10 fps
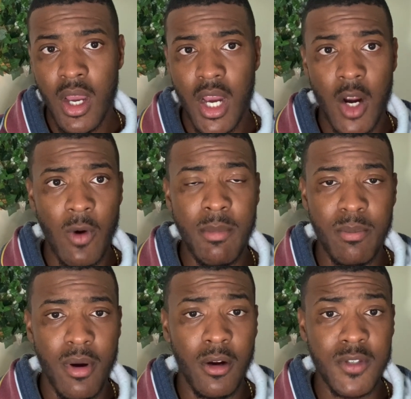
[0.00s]

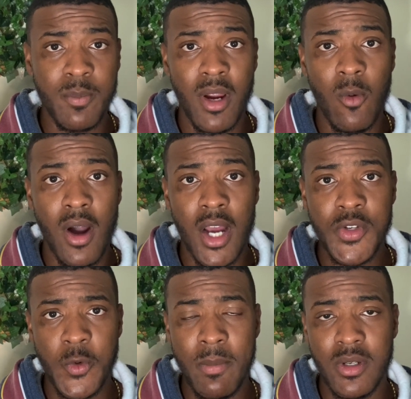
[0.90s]
Raymond Burke of Spray
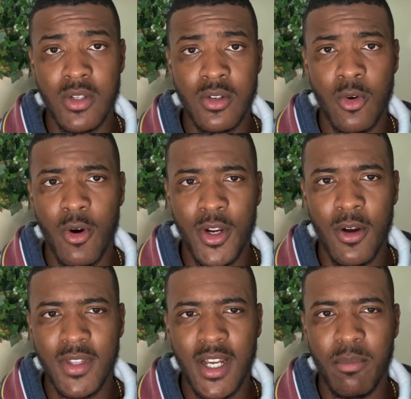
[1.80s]
Wash, Raymond Tutorial.
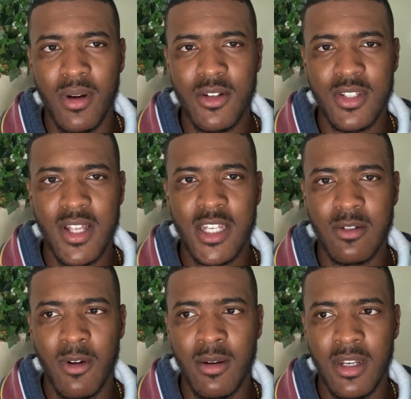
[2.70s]
I think I pronounced his
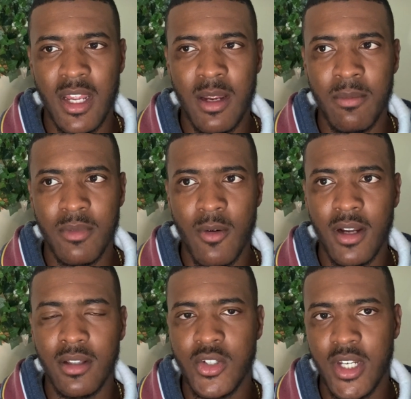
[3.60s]
last name
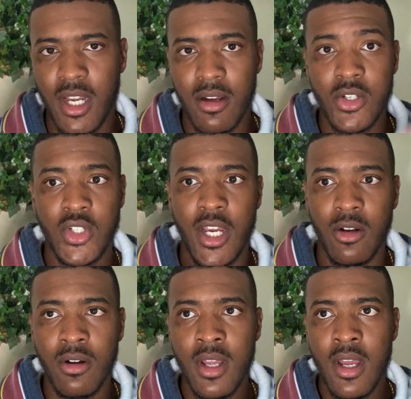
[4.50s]
correctly. Check out his
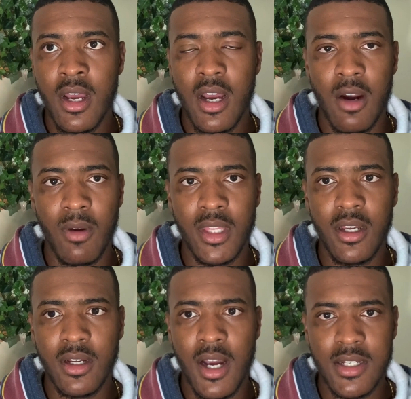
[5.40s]
channel. Really
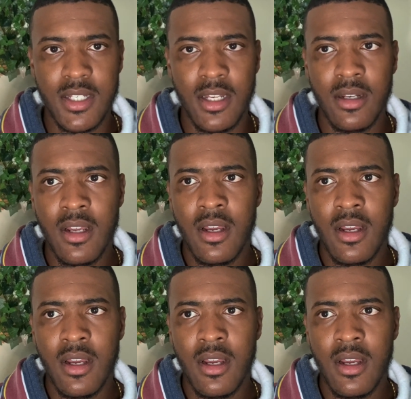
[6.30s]
good content.